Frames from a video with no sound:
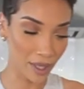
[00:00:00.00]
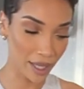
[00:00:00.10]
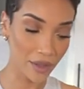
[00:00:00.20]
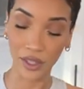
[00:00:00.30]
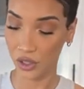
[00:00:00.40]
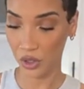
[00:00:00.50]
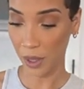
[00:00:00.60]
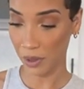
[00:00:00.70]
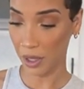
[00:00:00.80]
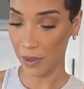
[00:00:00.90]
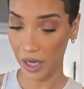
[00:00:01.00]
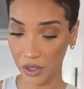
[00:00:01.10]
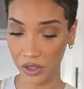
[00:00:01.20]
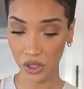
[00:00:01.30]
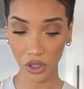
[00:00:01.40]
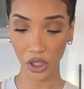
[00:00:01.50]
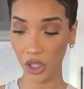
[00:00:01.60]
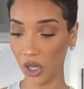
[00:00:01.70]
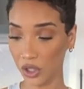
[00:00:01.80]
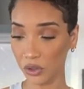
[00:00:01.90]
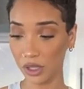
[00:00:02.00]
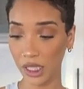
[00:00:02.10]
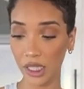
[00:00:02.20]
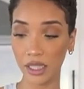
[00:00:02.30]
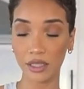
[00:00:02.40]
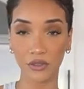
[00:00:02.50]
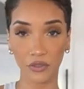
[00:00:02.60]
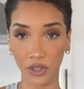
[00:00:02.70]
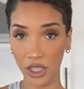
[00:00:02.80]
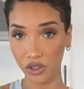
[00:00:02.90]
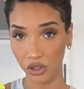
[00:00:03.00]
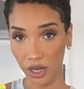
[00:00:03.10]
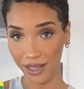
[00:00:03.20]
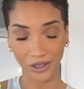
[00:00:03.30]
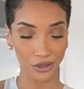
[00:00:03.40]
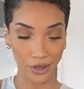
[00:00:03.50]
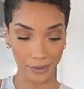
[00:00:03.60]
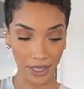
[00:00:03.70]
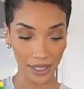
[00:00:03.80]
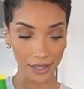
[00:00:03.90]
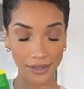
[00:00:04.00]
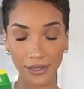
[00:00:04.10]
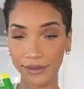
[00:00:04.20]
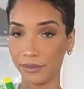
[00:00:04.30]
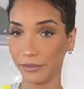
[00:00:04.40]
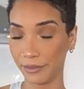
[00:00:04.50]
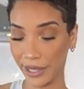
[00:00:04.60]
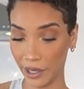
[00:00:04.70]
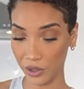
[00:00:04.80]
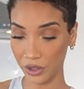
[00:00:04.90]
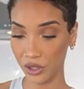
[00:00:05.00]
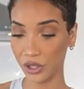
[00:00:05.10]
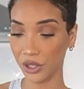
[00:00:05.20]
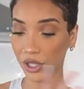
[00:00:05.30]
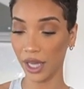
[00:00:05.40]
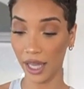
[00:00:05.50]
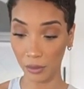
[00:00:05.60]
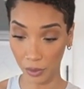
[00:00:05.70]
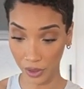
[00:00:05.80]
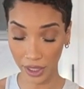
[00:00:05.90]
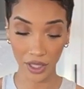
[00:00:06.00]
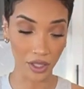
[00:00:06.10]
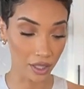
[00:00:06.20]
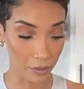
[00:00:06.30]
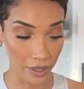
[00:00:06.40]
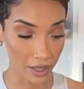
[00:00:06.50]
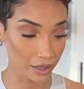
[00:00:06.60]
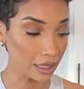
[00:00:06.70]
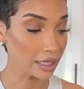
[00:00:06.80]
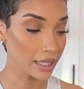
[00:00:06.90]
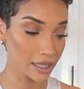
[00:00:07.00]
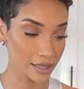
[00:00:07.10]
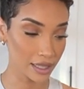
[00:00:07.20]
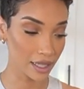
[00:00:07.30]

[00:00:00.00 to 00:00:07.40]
make the strawberry powdered sugar. All you need is freeze-dried strawberries, powdered sugar, and a blender, apparently. Easy